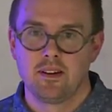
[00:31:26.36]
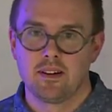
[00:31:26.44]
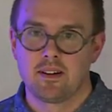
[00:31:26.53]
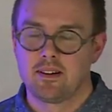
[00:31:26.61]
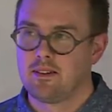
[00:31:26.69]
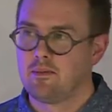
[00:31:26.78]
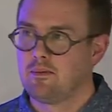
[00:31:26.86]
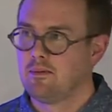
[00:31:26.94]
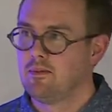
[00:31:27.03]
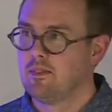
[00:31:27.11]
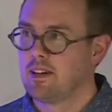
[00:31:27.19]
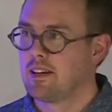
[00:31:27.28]
uh,
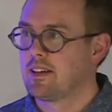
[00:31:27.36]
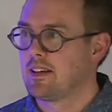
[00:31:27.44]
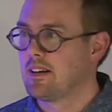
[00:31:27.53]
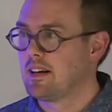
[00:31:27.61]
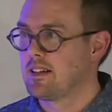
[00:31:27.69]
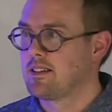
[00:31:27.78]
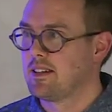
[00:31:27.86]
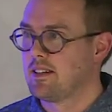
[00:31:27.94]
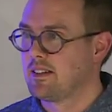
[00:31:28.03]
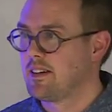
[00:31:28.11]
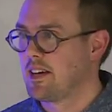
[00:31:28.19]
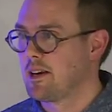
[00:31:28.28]
like in
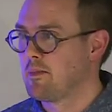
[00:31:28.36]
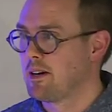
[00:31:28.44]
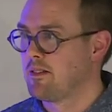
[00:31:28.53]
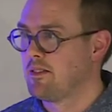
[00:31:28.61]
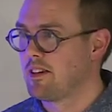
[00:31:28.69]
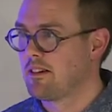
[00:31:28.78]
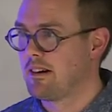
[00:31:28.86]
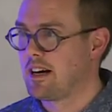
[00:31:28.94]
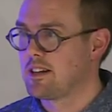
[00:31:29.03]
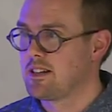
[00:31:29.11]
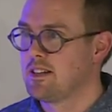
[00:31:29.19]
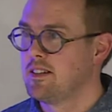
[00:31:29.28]
Iceland, it came out of the
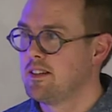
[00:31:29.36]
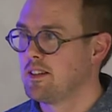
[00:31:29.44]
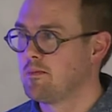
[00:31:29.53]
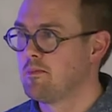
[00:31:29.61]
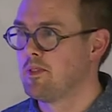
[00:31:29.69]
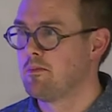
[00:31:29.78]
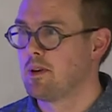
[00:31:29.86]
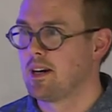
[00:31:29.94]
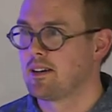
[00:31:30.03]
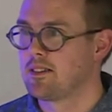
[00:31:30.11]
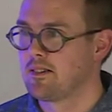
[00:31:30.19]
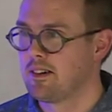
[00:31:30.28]
crash, the, the
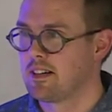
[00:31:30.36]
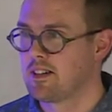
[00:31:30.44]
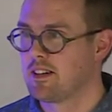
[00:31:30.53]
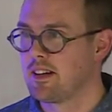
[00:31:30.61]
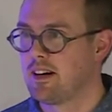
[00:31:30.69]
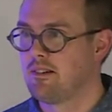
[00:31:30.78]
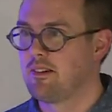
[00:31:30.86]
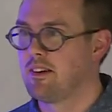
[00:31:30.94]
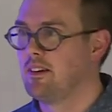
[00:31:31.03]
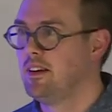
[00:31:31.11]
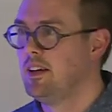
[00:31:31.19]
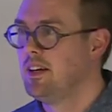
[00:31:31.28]
banks crashing down, and
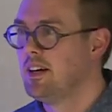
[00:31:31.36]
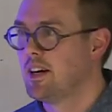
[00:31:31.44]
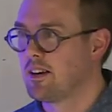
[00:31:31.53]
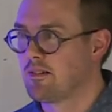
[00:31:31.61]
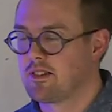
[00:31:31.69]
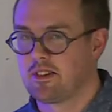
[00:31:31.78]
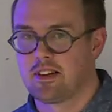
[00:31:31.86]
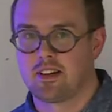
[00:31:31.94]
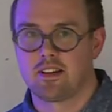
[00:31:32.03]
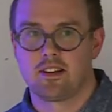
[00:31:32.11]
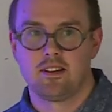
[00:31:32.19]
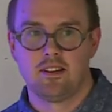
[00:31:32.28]
and a, like